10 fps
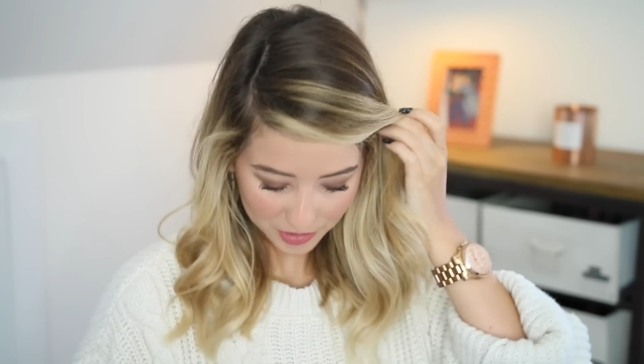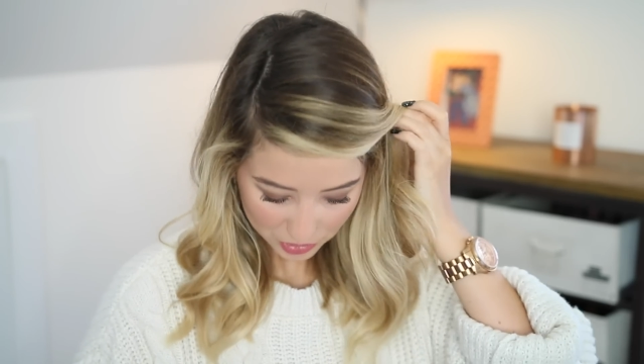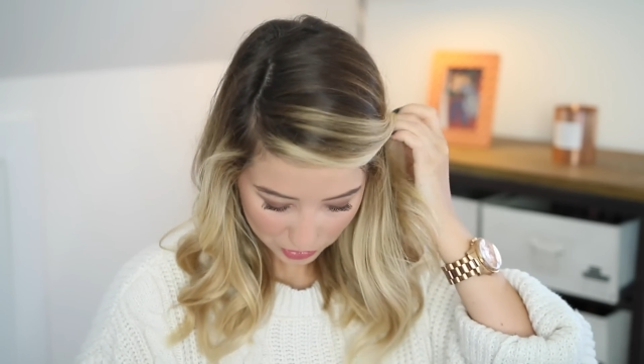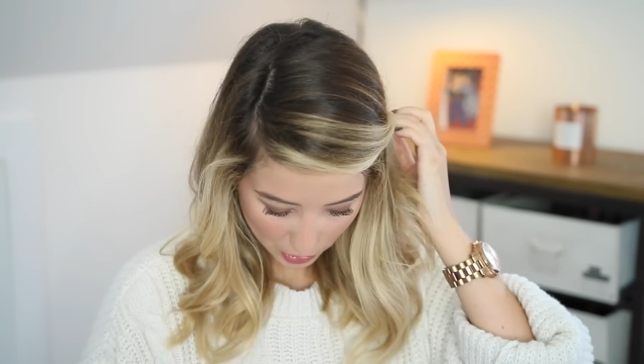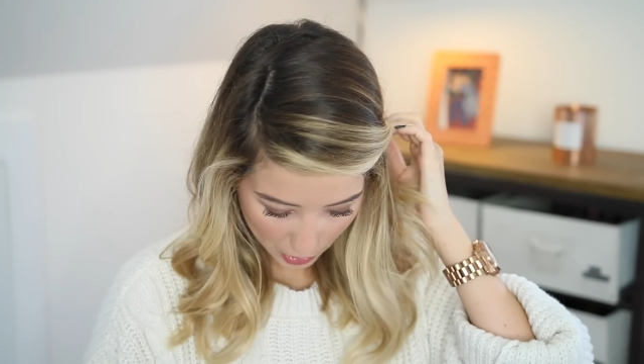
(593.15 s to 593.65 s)

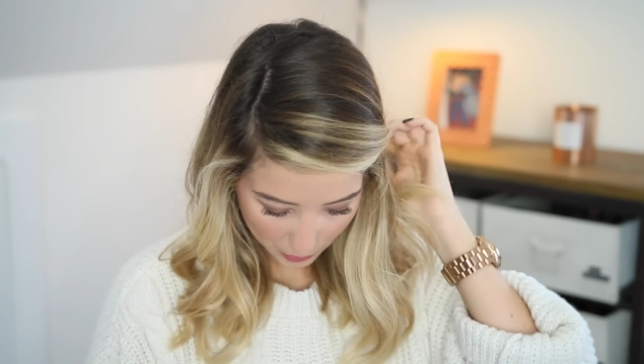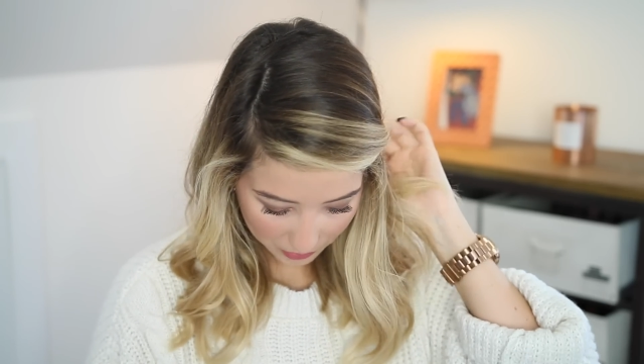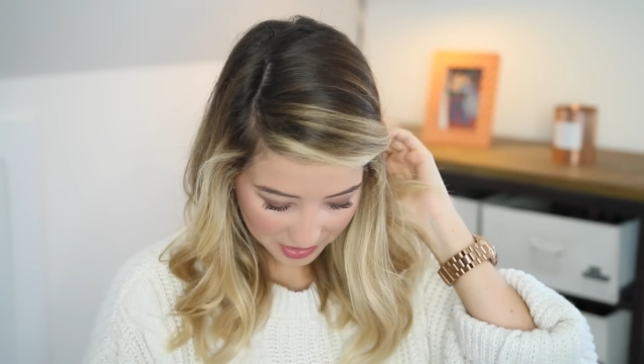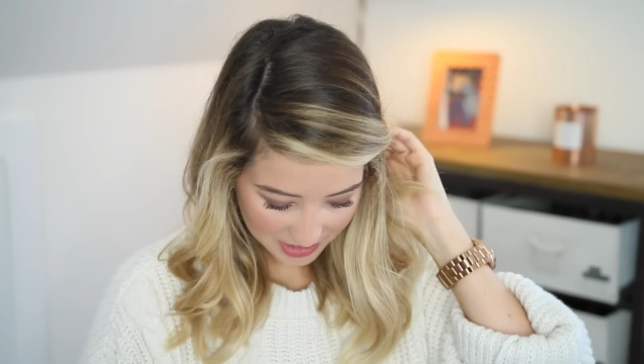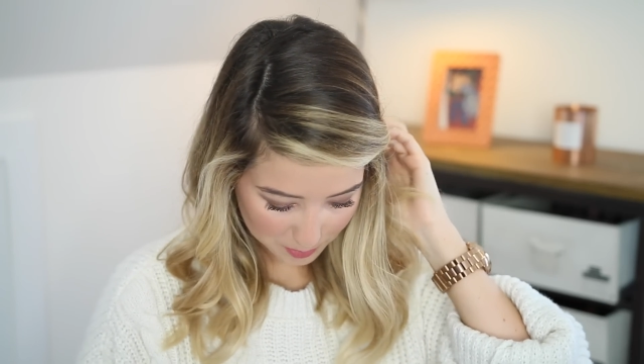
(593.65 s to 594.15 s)

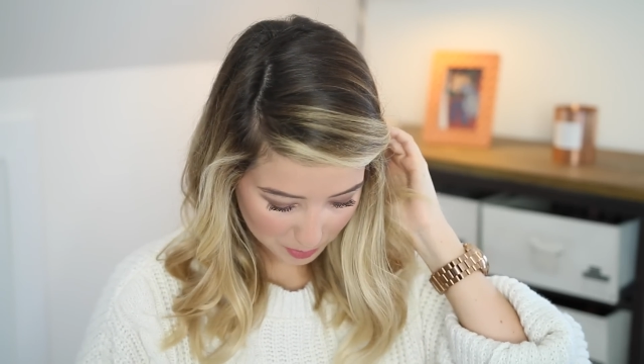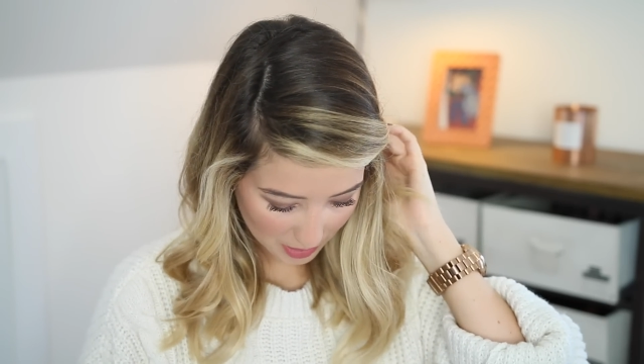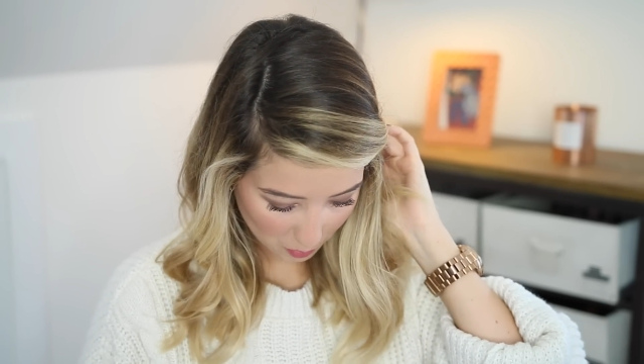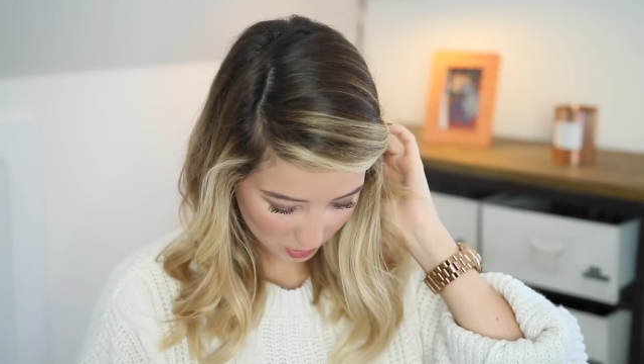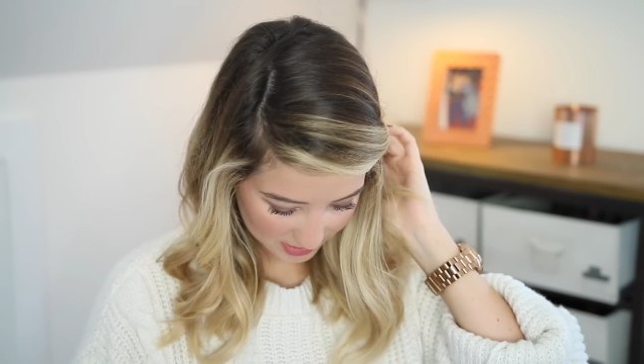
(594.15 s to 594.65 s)
So this
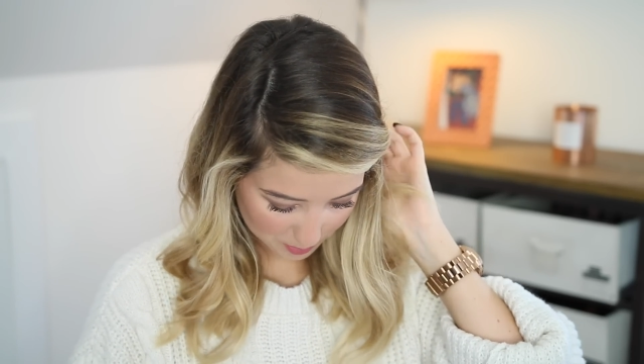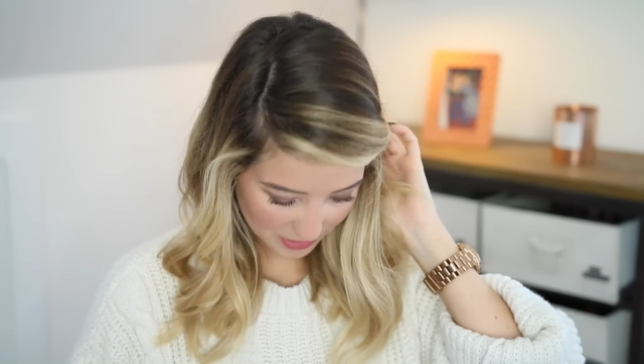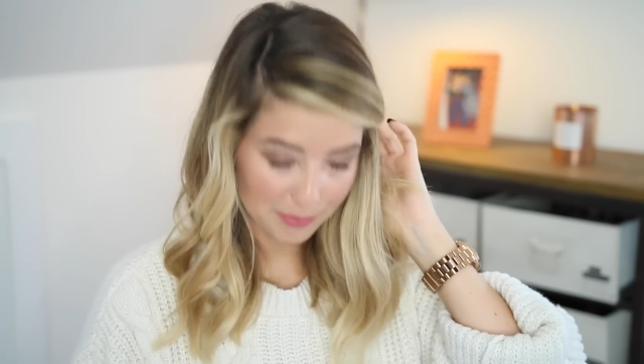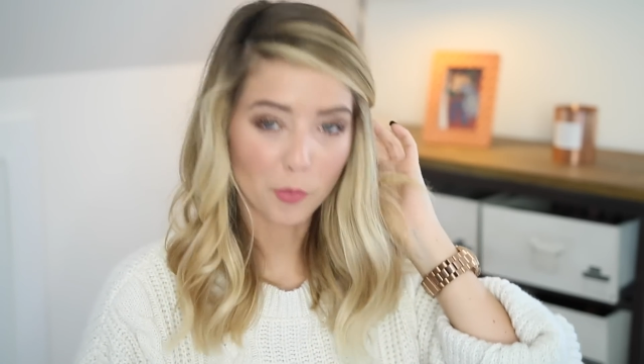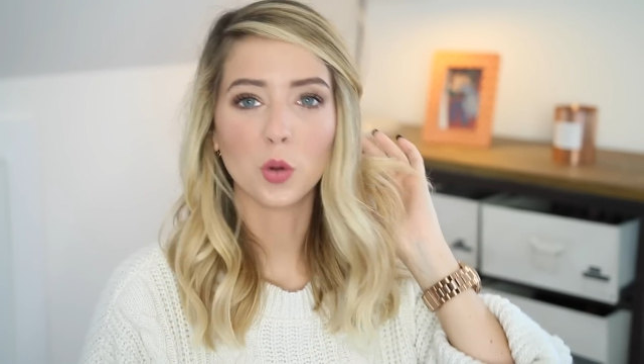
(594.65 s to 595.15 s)
bit was a
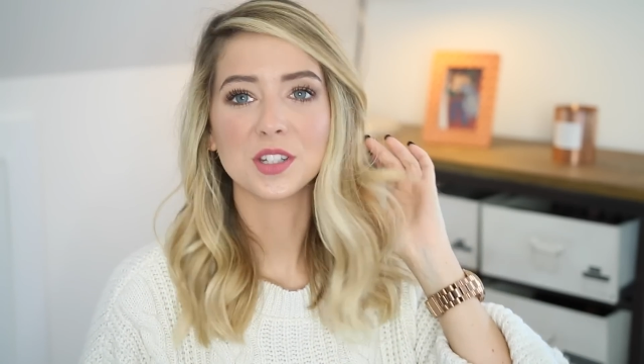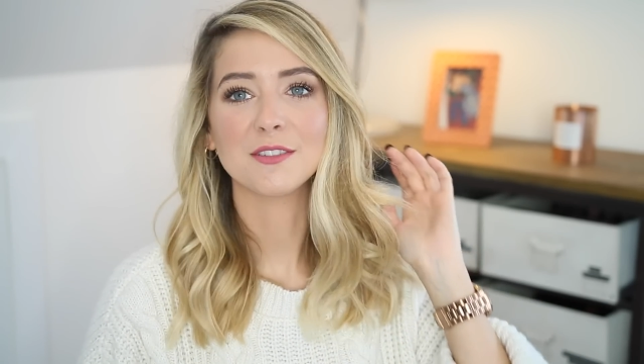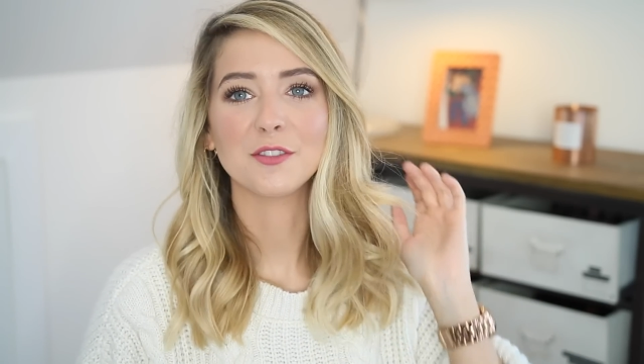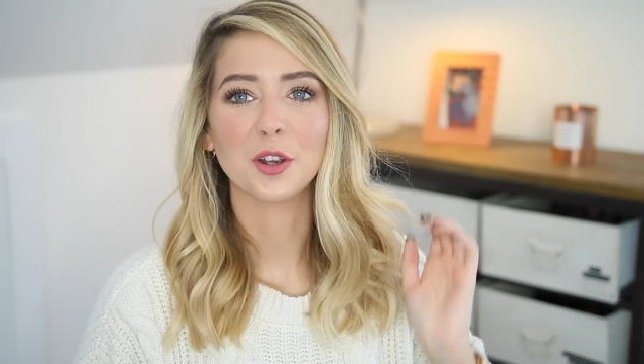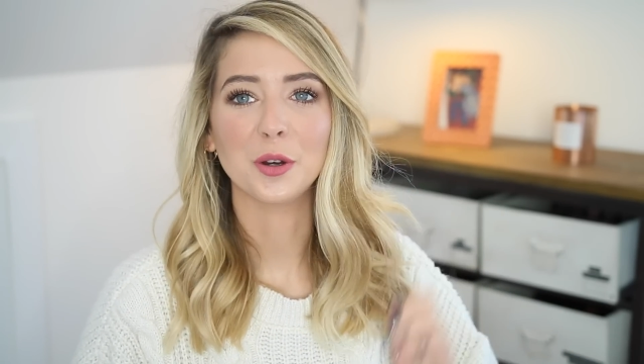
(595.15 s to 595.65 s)
bit more
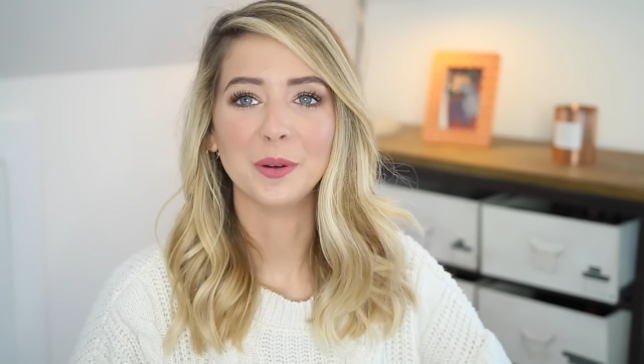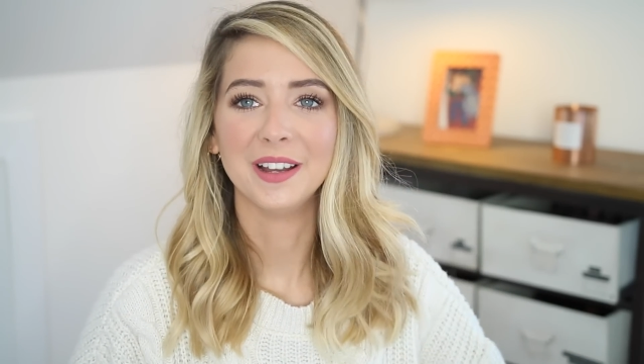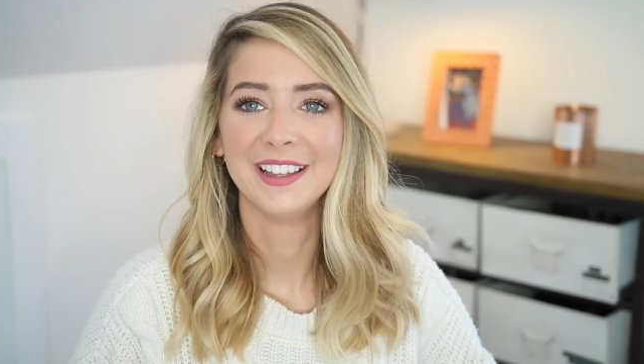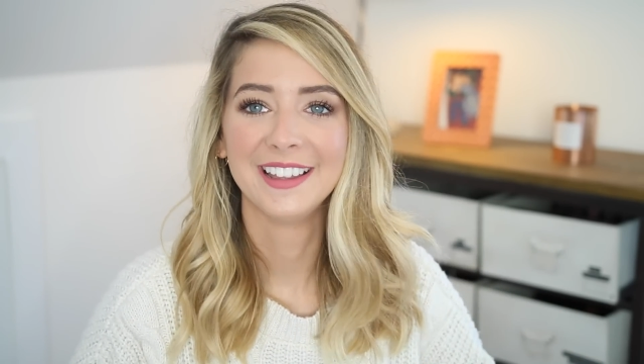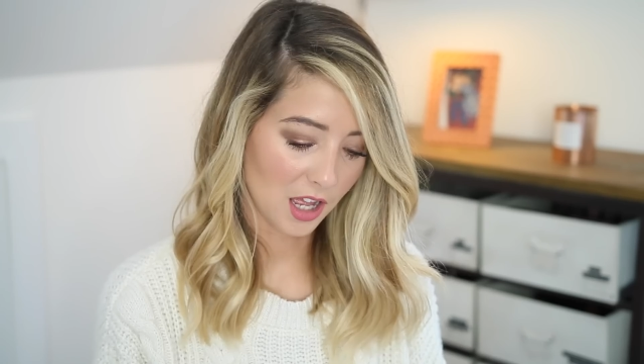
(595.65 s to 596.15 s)
difficult.